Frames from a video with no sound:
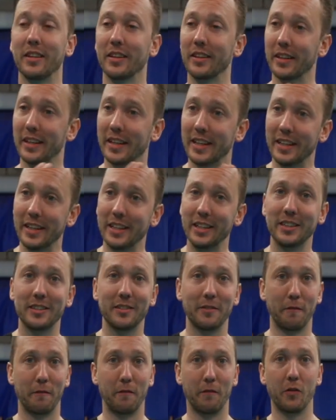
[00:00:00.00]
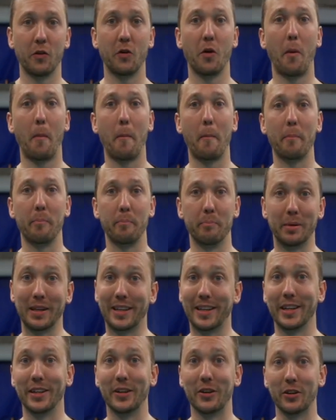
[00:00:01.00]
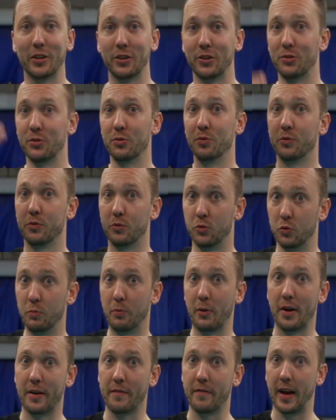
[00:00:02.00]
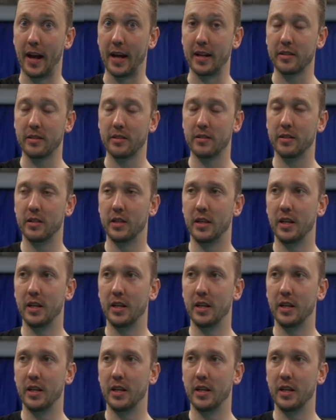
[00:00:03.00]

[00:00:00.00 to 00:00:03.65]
like it is from beginner to super advanced,